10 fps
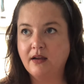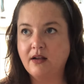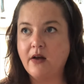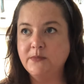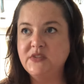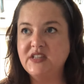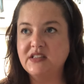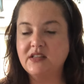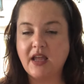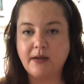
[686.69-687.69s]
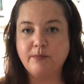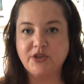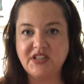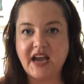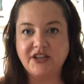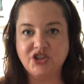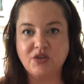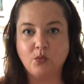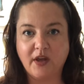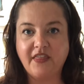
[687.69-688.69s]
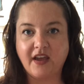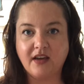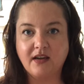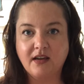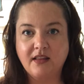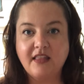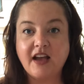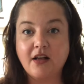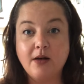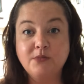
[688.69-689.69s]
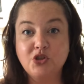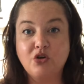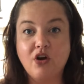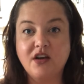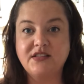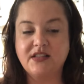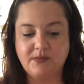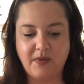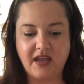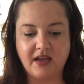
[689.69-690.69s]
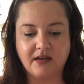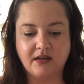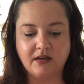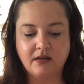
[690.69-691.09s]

comes this like protection with it that comes across as being